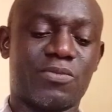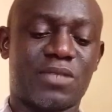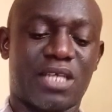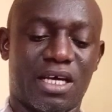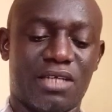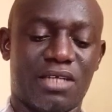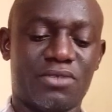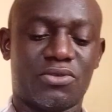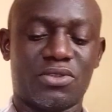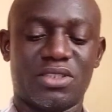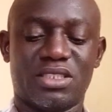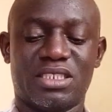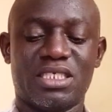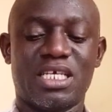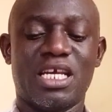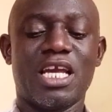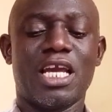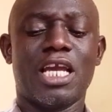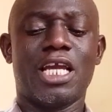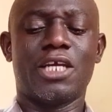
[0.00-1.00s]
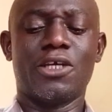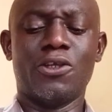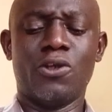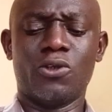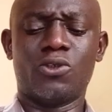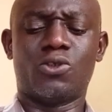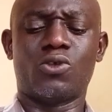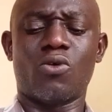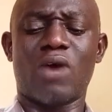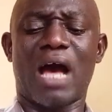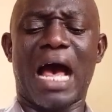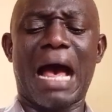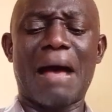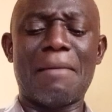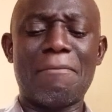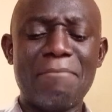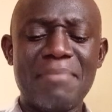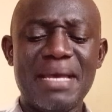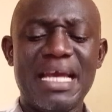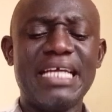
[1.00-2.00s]
countries, to
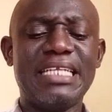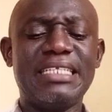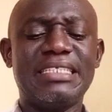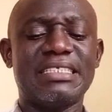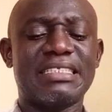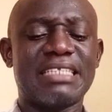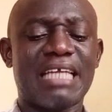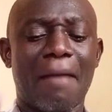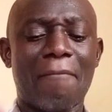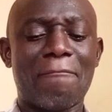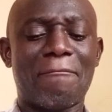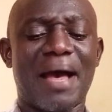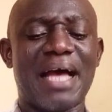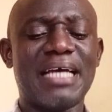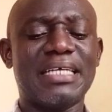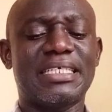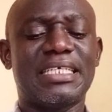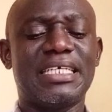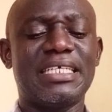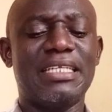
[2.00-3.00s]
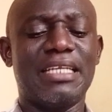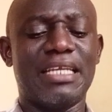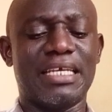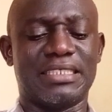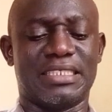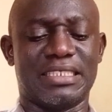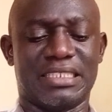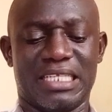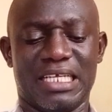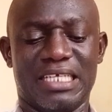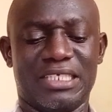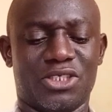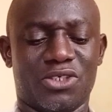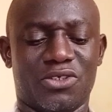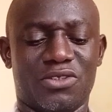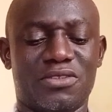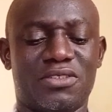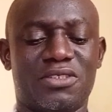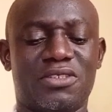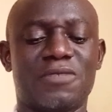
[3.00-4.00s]
amend their banking
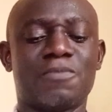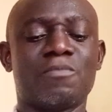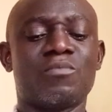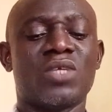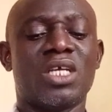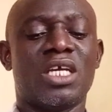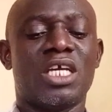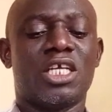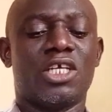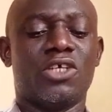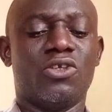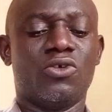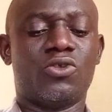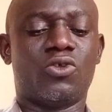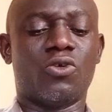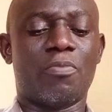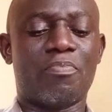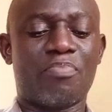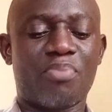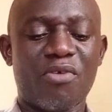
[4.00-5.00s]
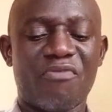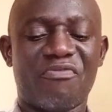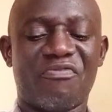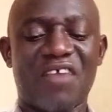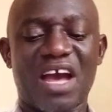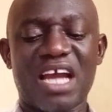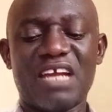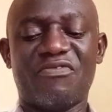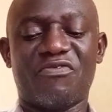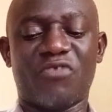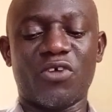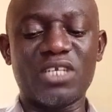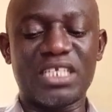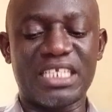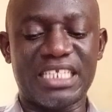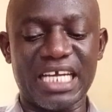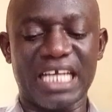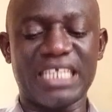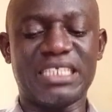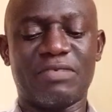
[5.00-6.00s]
legislations, to provide for
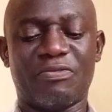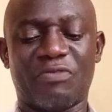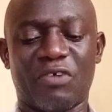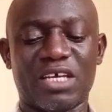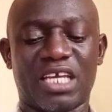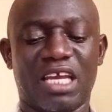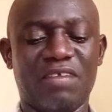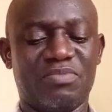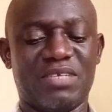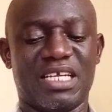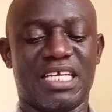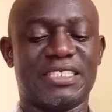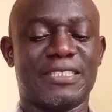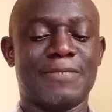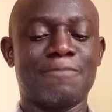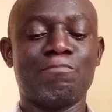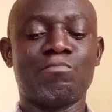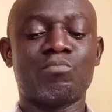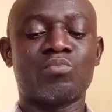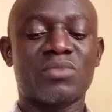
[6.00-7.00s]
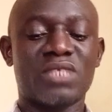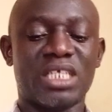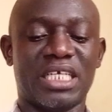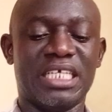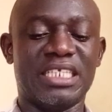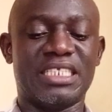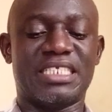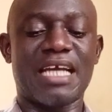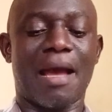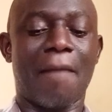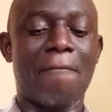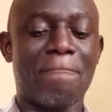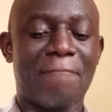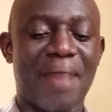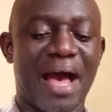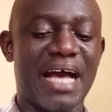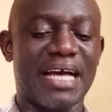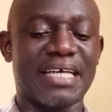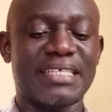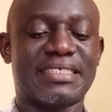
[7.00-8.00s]
debt forgiveness in their
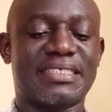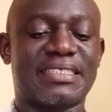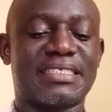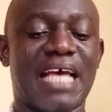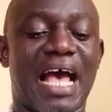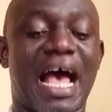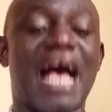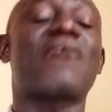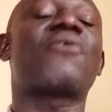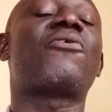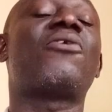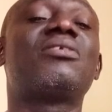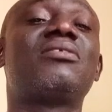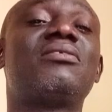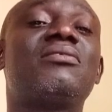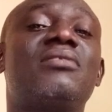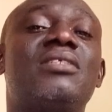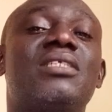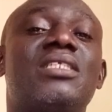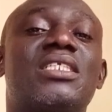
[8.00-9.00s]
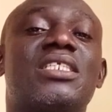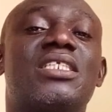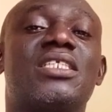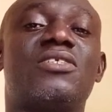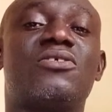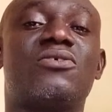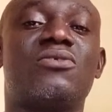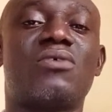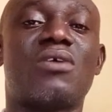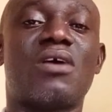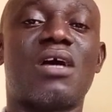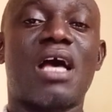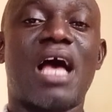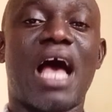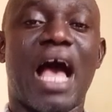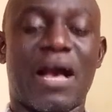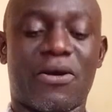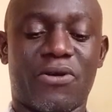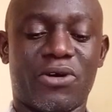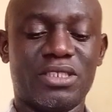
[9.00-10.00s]
banks according
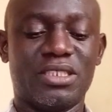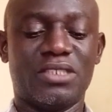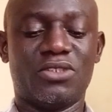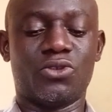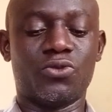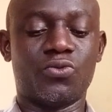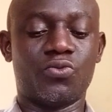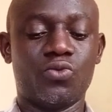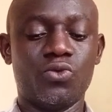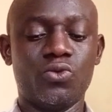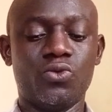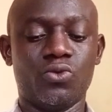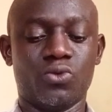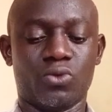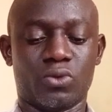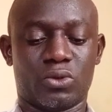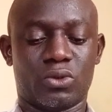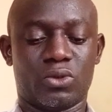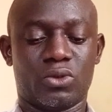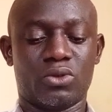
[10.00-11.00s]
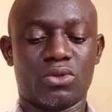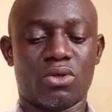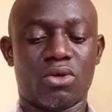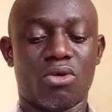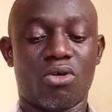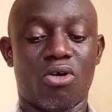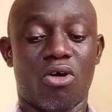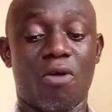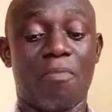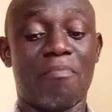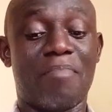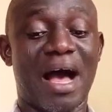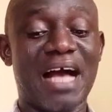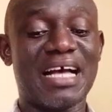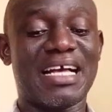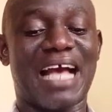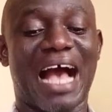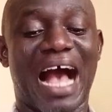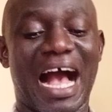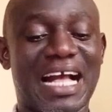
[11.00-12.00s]
to rules or
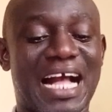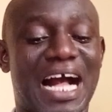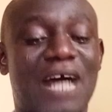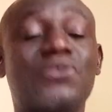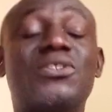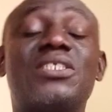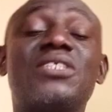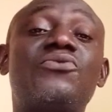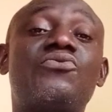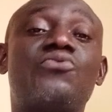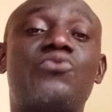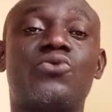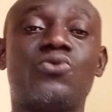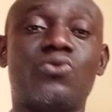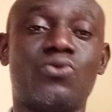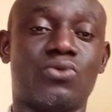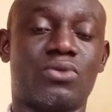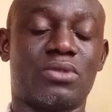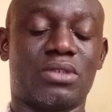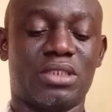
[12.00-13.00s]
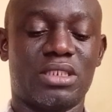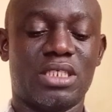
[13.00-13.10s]
bank accounting rules.